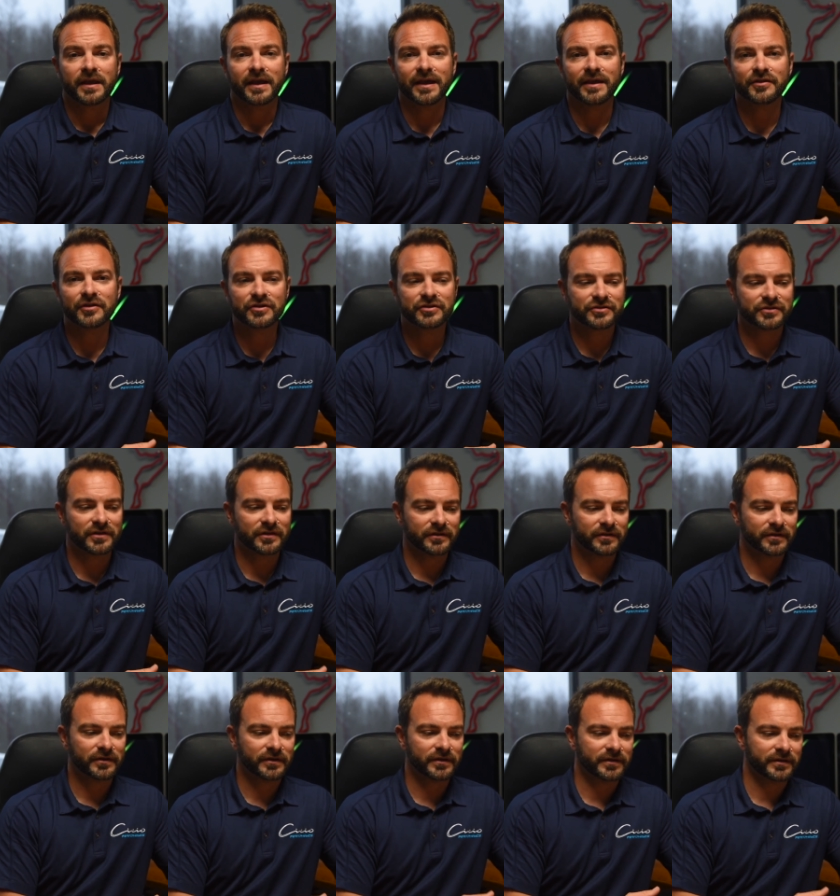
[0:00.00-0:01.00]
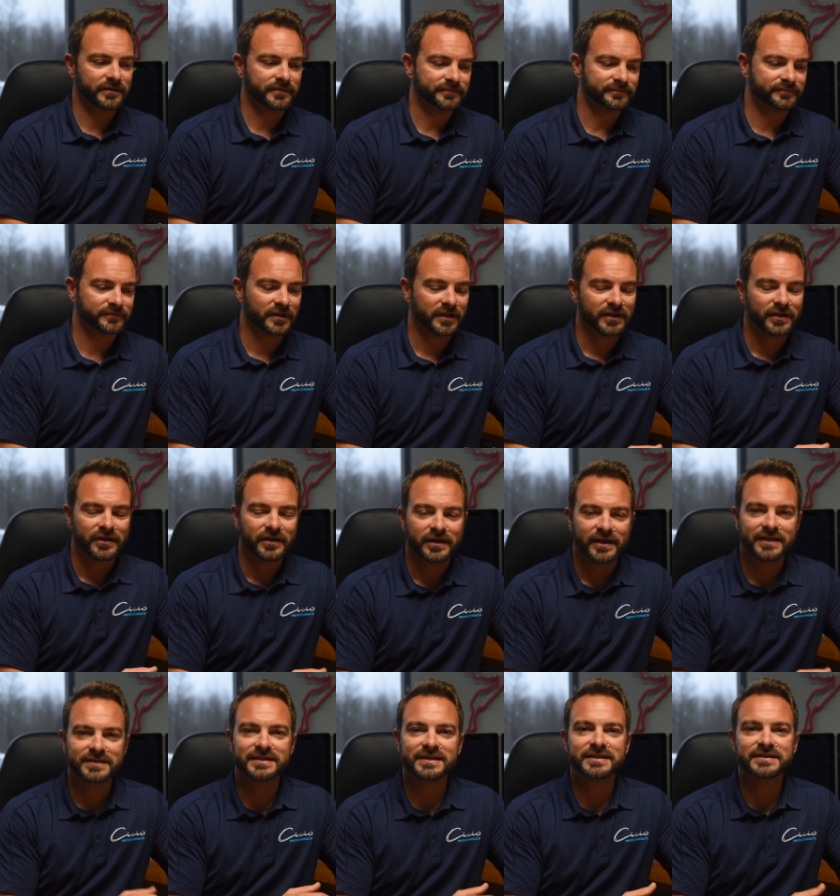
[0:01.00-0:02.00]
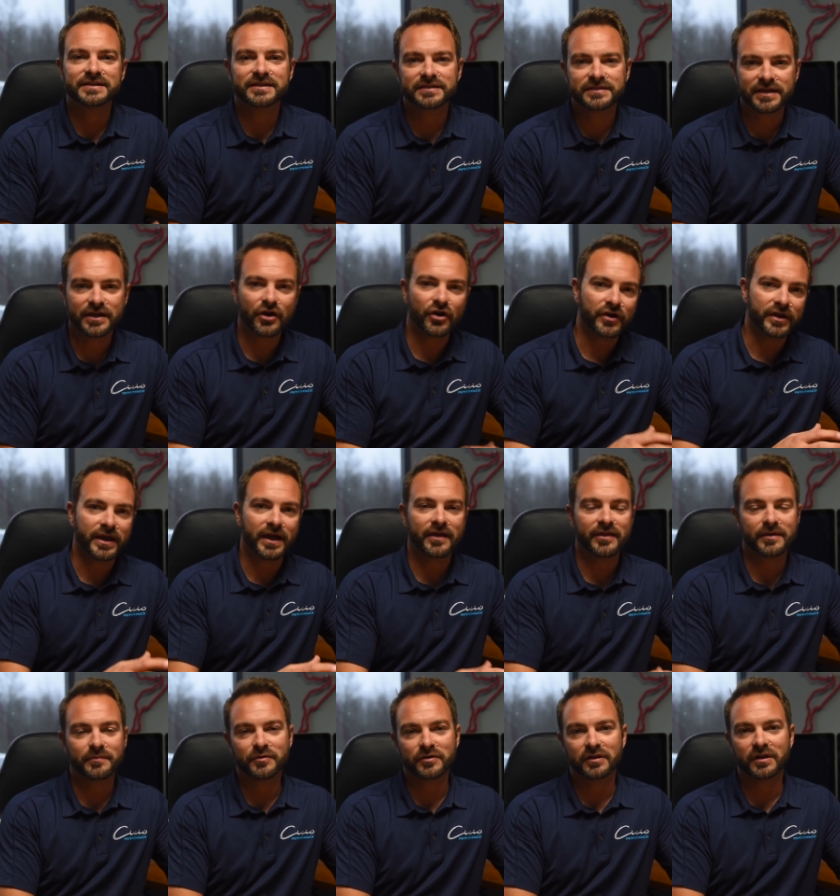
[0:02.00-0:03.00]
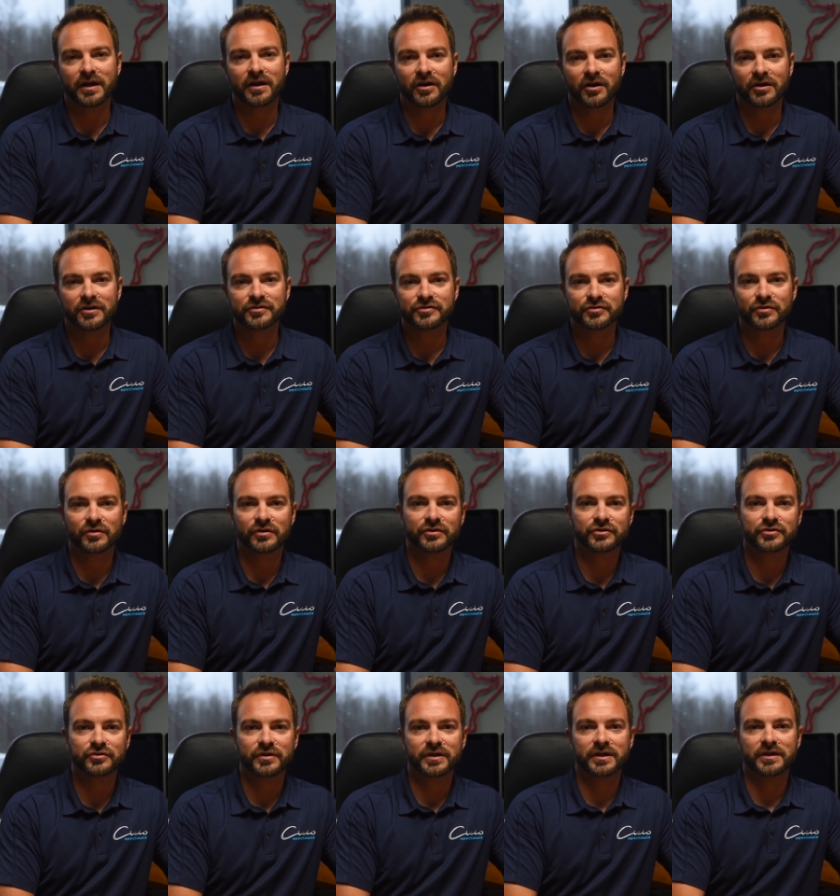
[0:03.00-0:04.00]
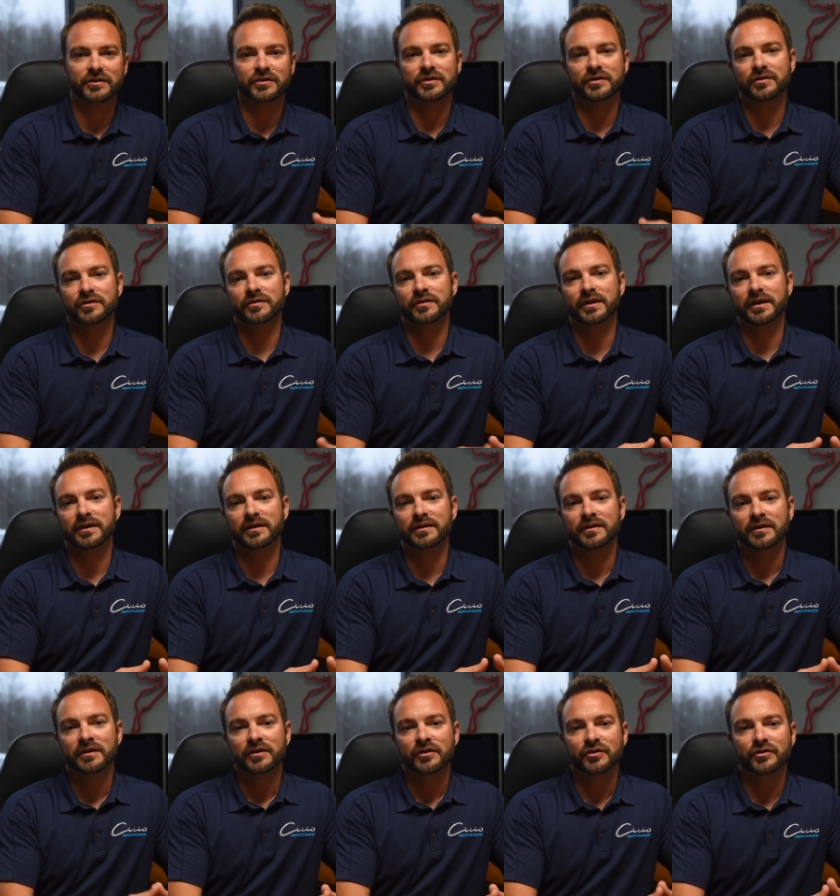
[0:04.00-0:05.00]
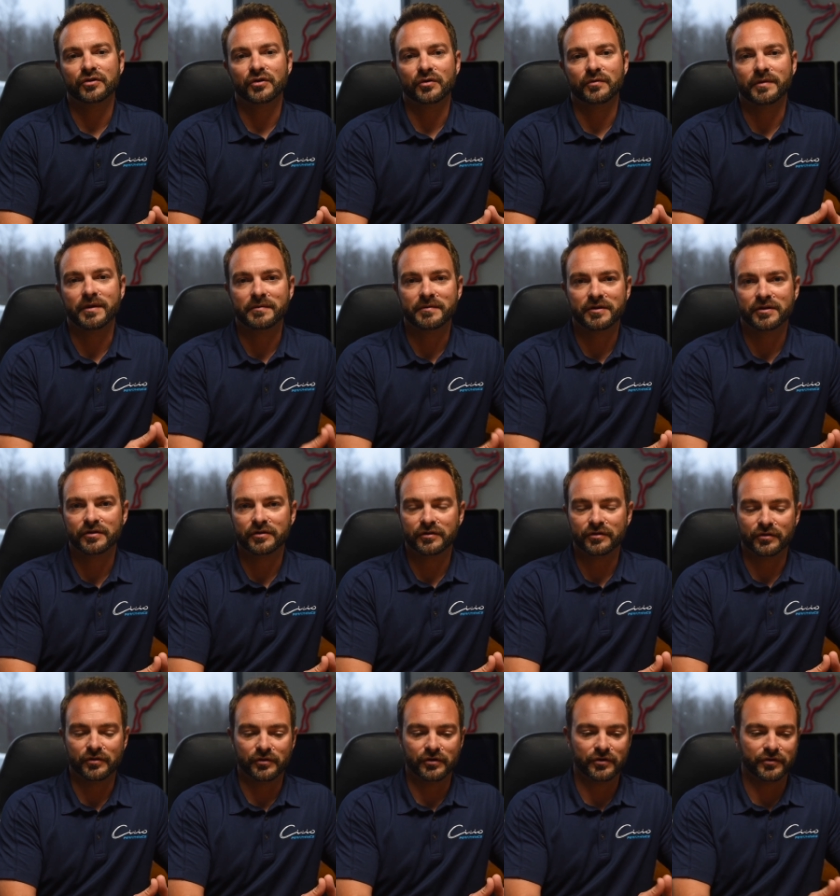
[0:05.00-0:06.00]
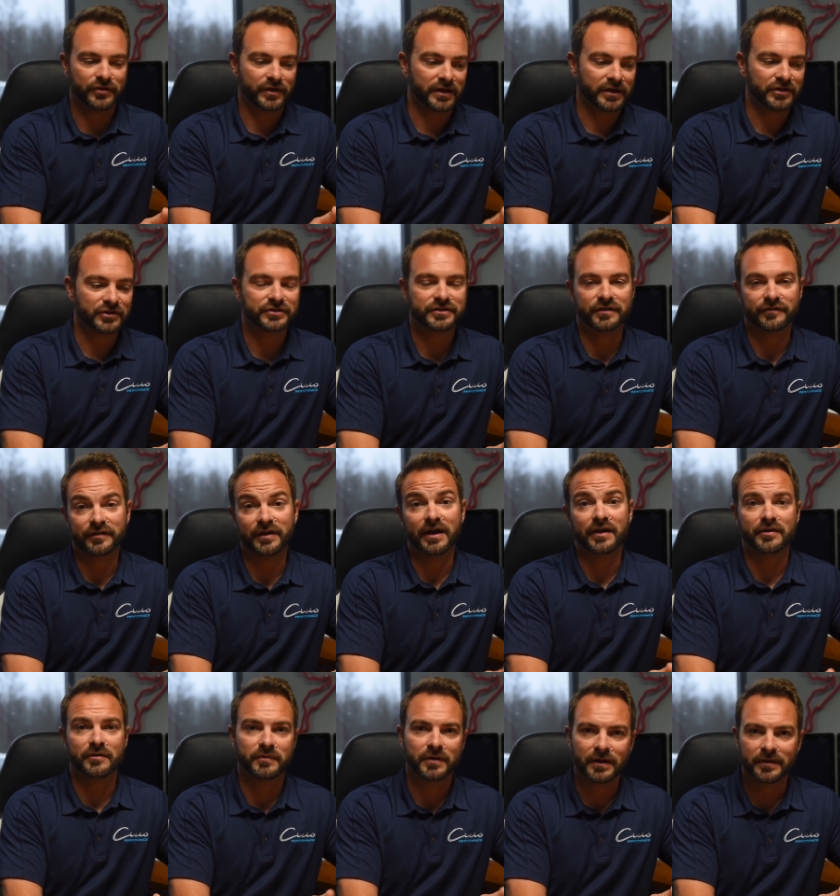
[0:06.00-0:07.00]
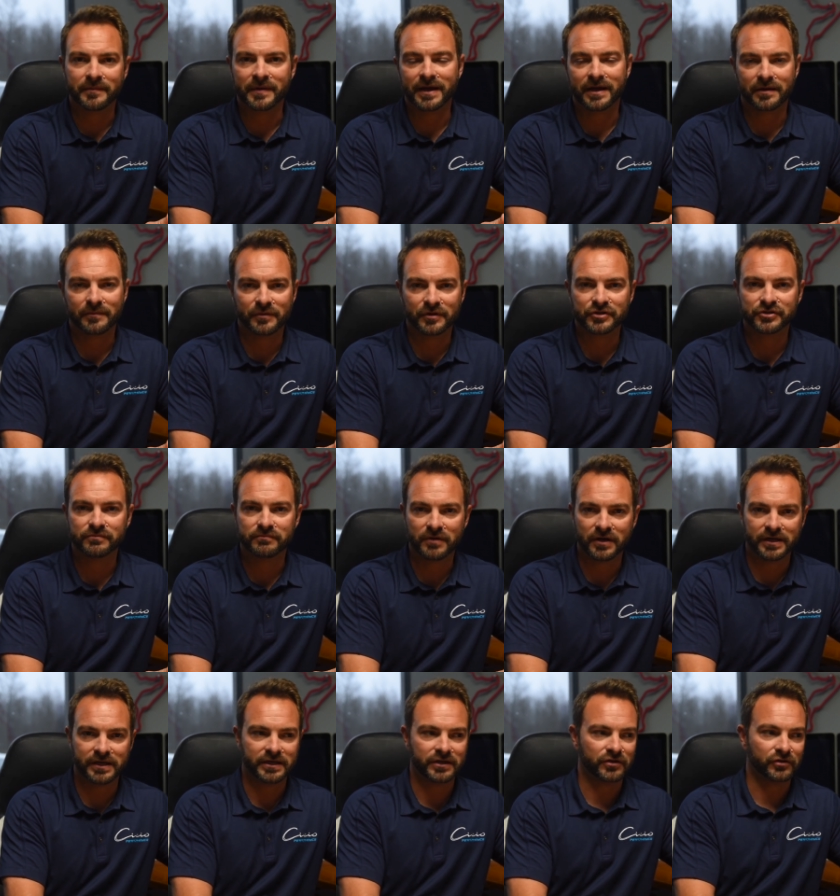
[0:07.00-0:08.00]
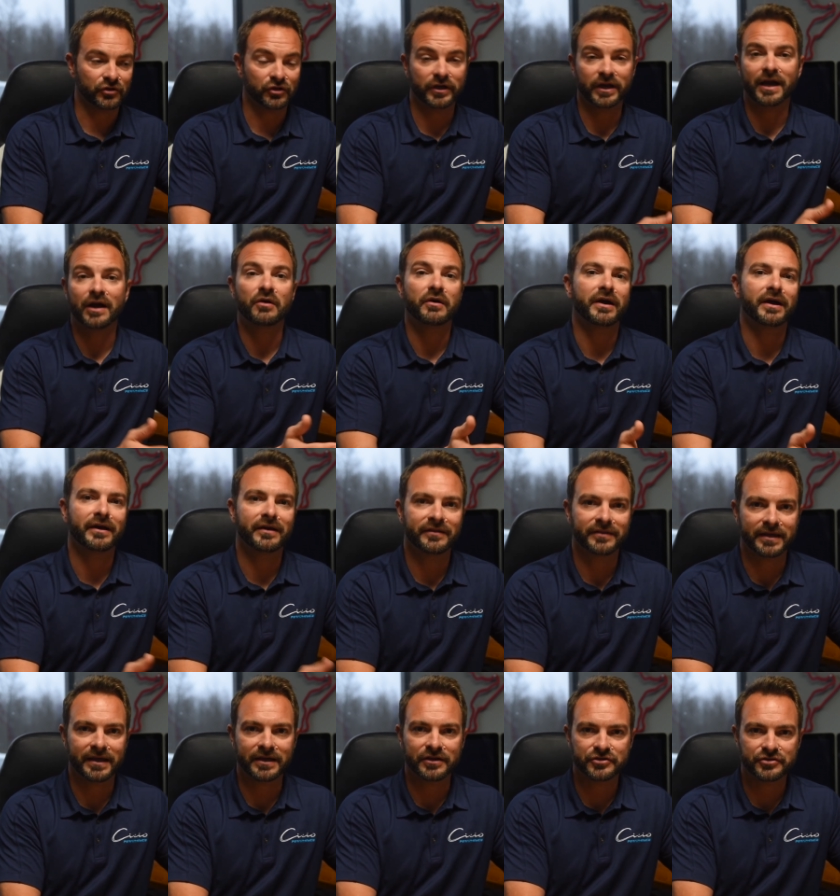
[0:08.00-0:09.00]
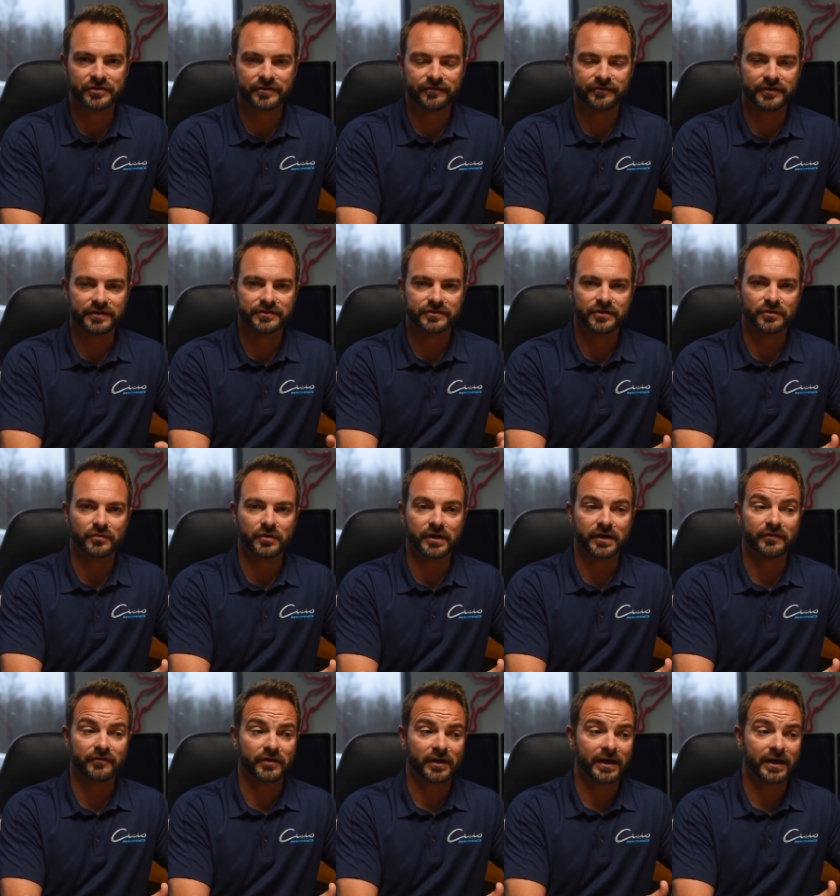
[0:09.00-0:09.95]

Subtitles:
And it's easy to say, oh yeah, they put a lot of heart and soul into it, and then, you know, maybe, you know, you're thinking to yourself, yeah, they're probably making a bunch of money, or look at how the entry fees or whatever.